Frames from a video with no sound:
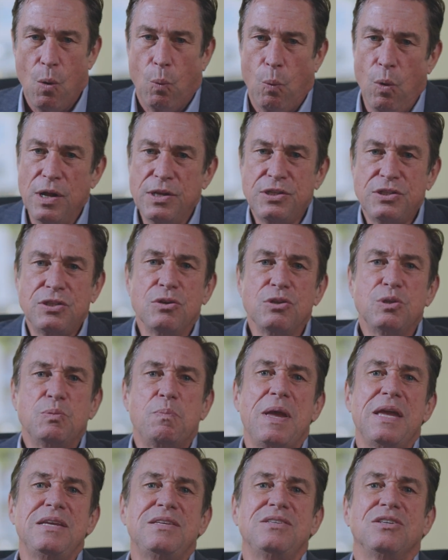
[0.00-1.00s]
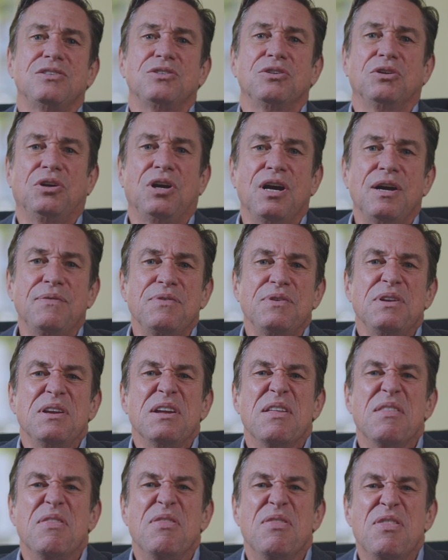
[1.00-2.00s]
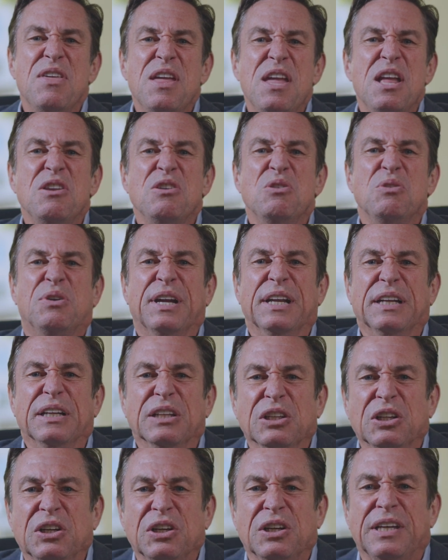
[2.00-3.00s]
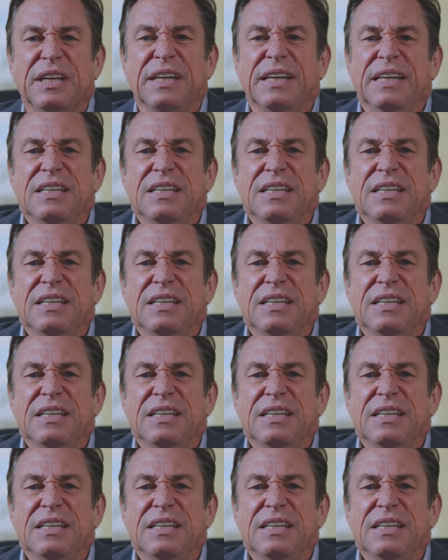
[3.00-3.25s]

Once those basics are covered, then you can look